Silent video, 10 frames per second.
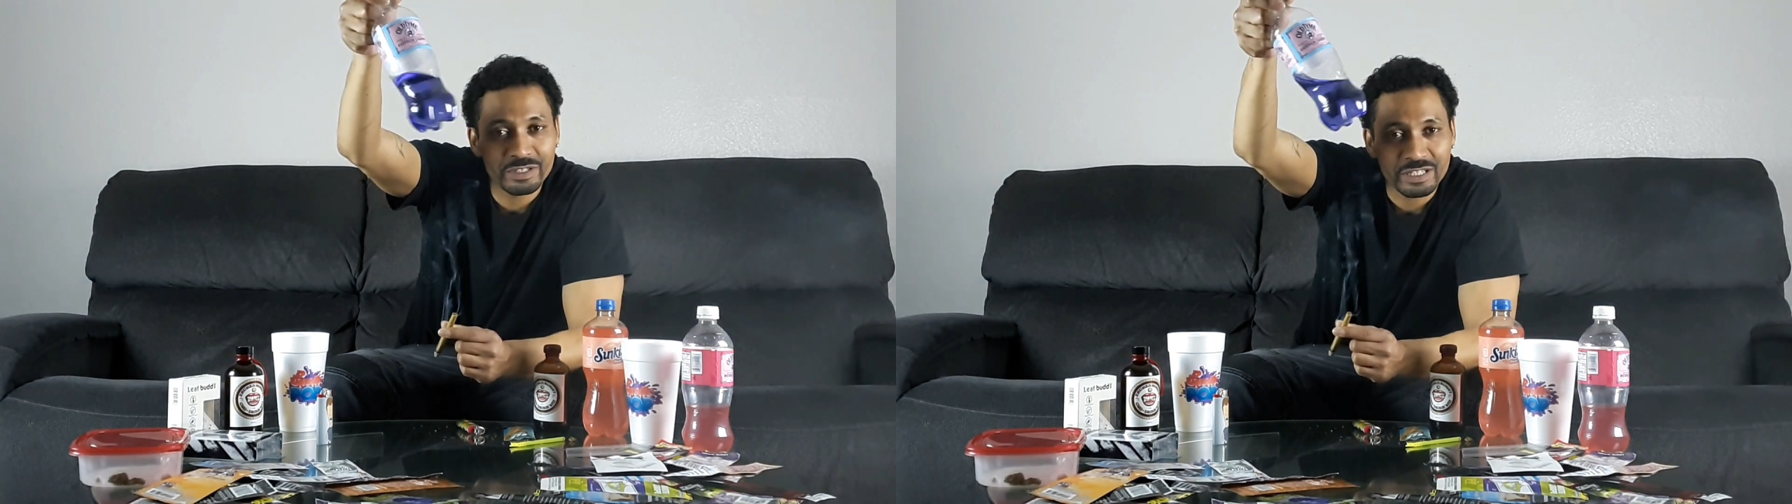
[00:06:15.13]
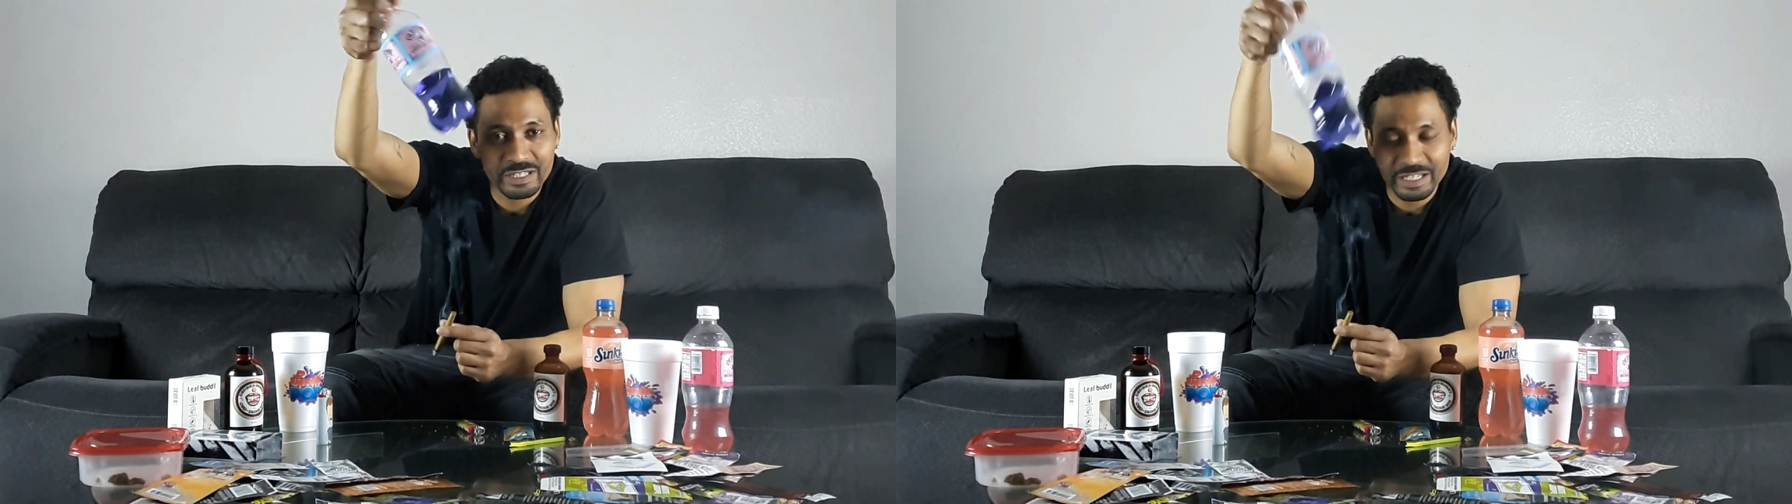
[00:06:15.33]

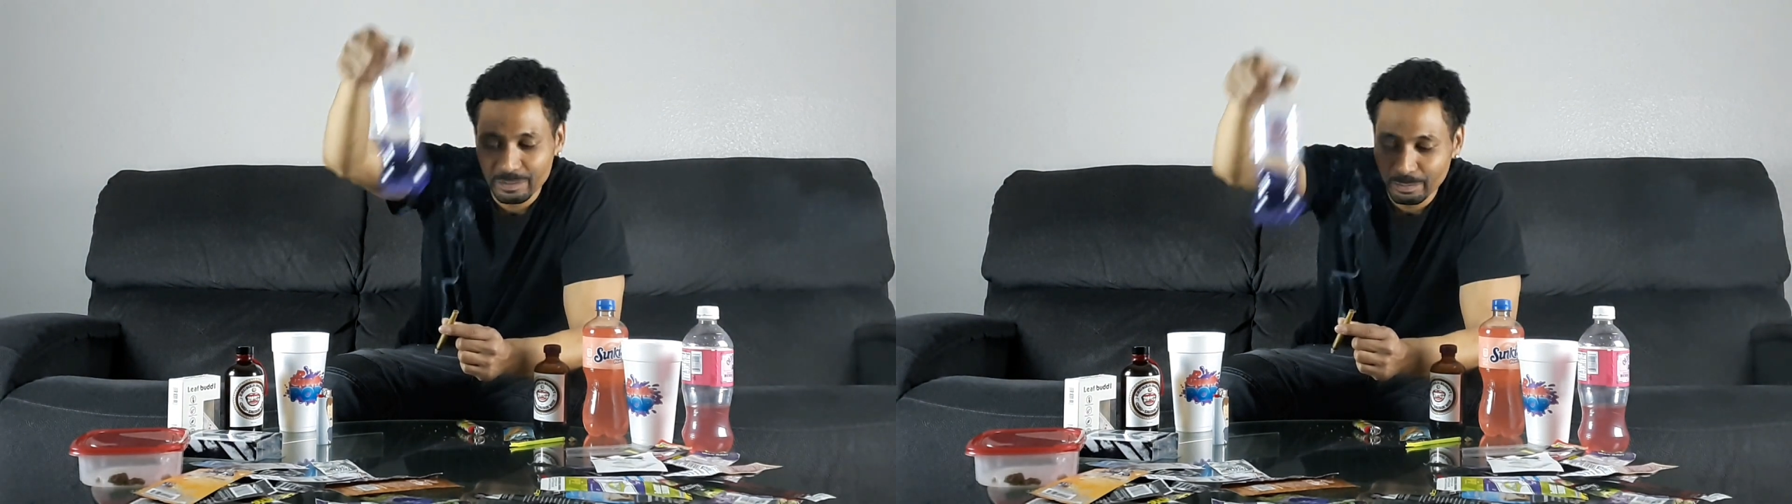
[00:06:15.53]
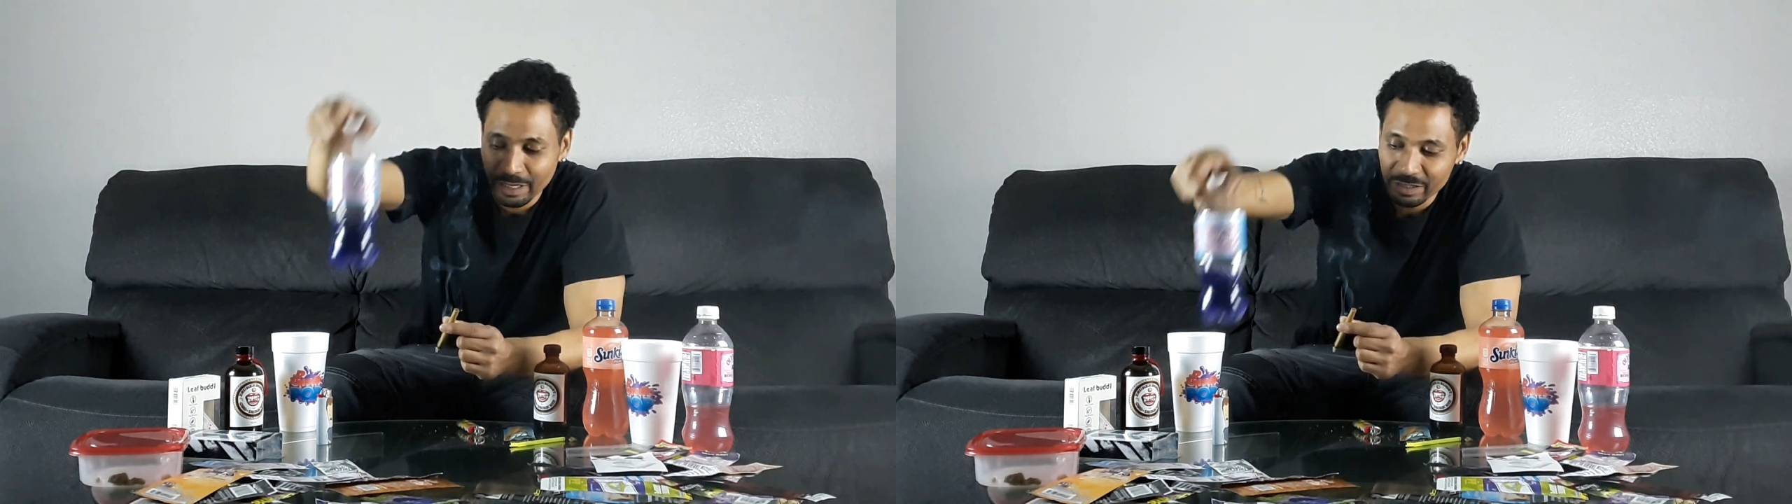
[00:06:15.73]
of
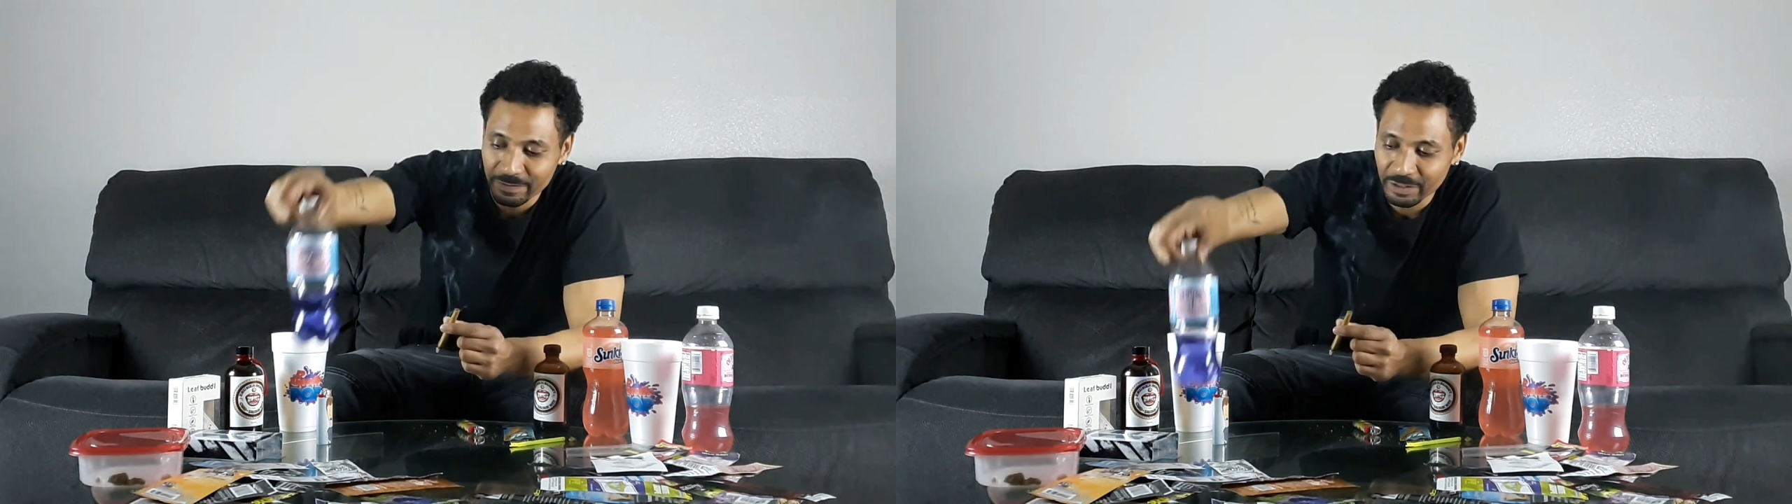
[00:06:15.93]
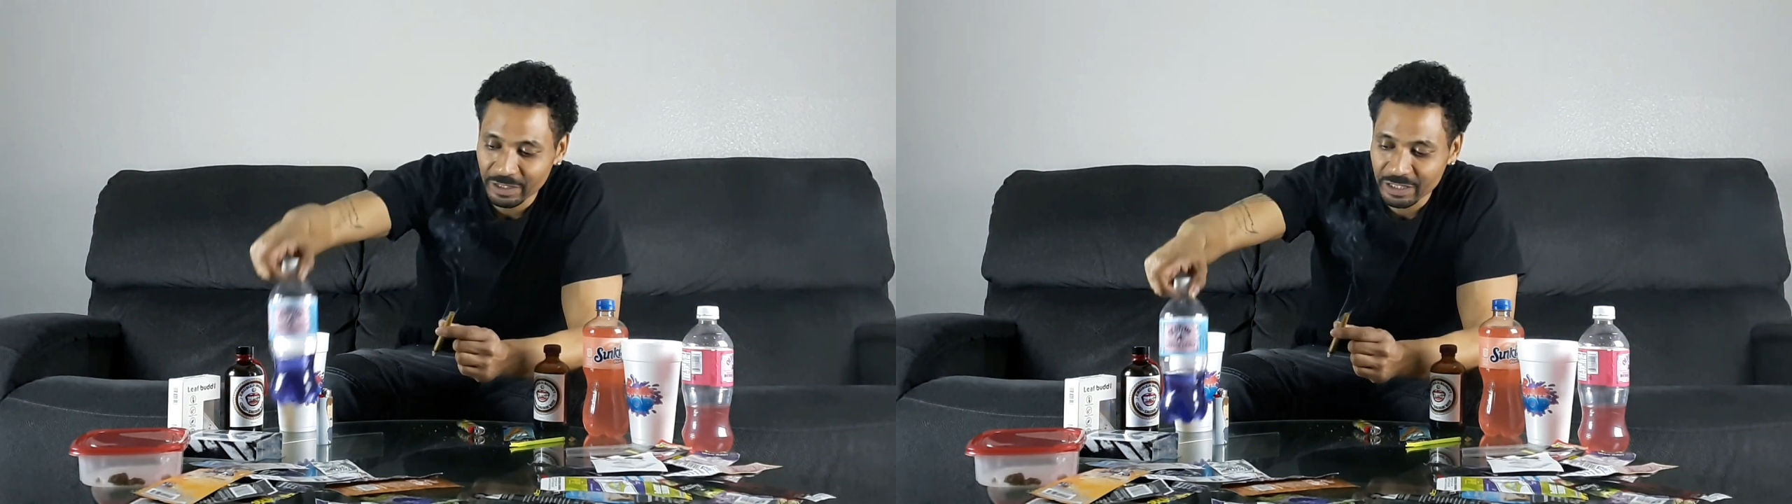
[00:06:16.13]
$6
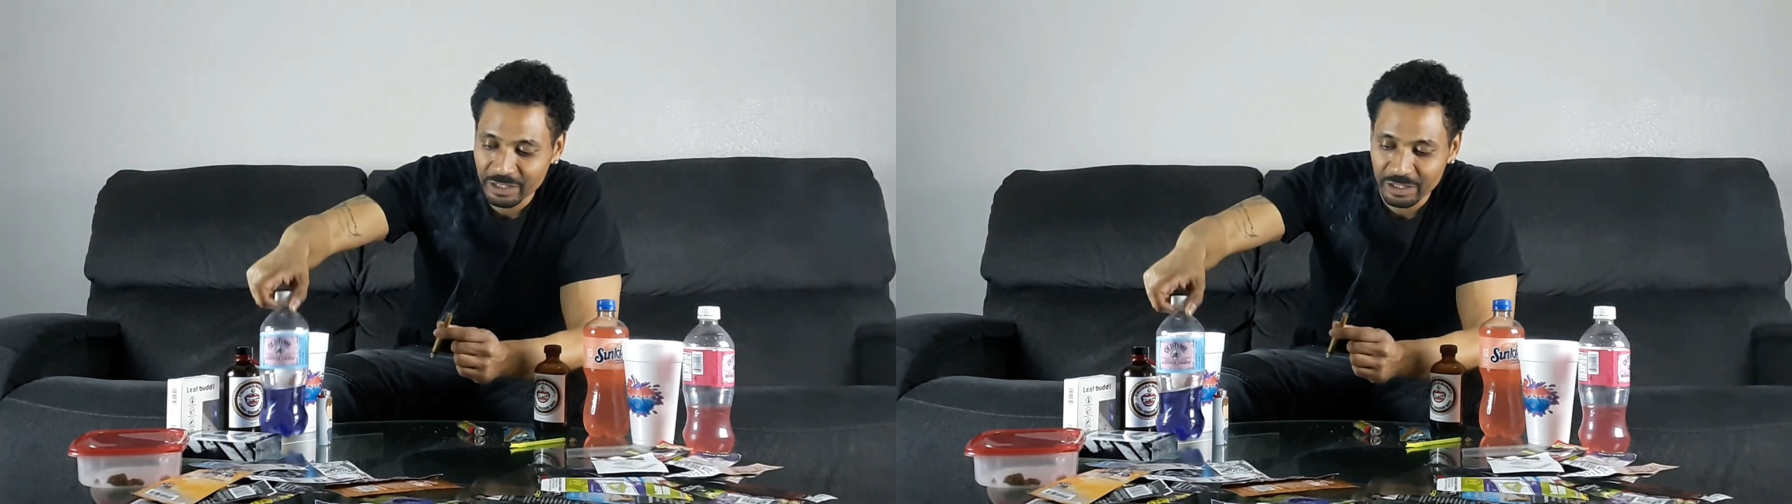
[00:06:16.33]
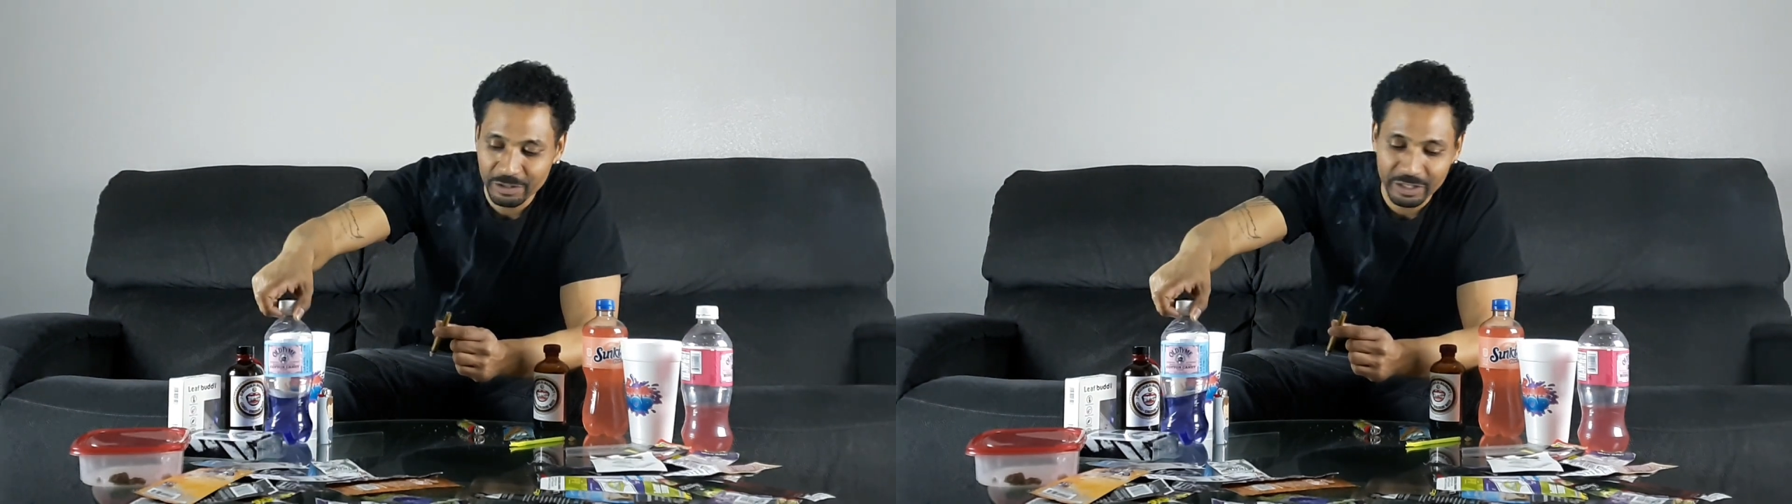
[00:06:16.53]
for this
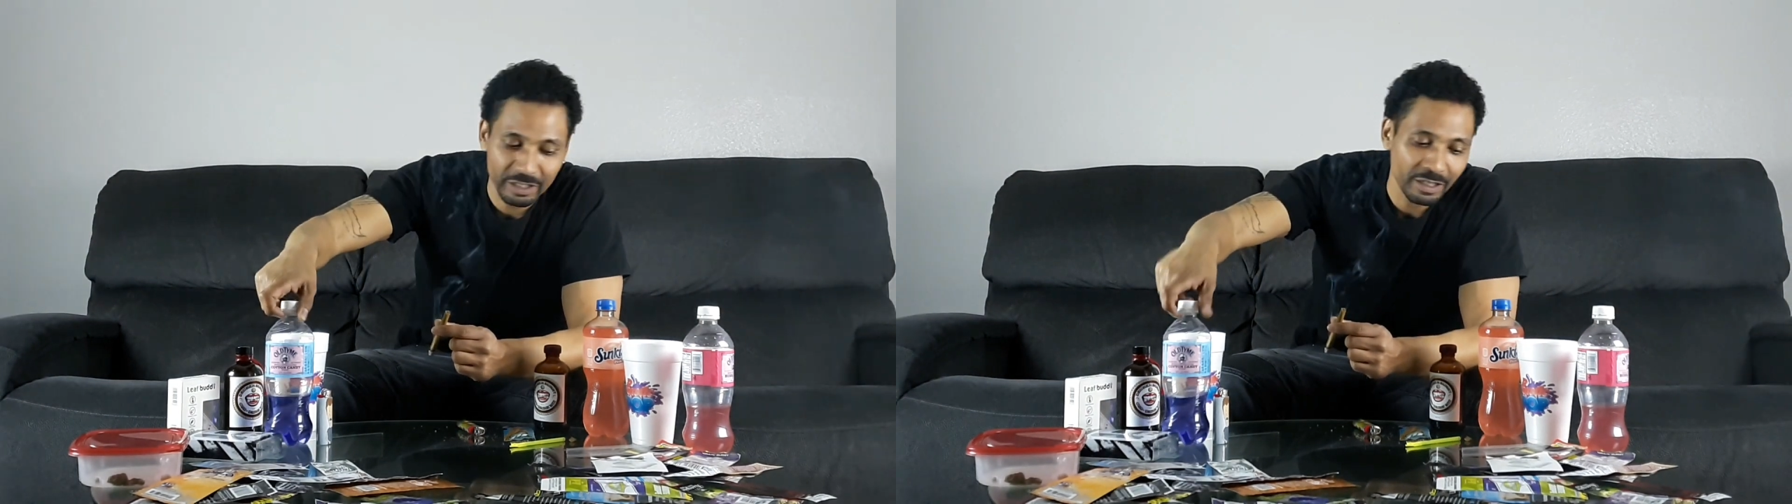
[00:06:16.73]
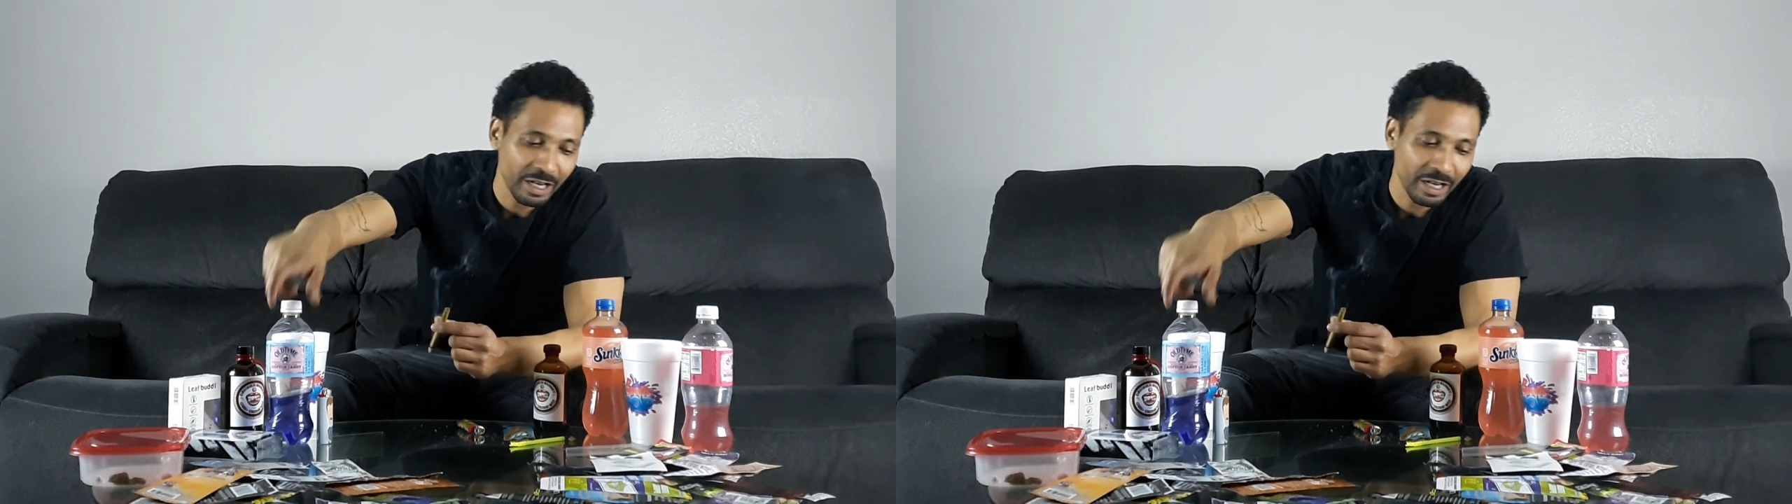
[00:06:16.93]
soda.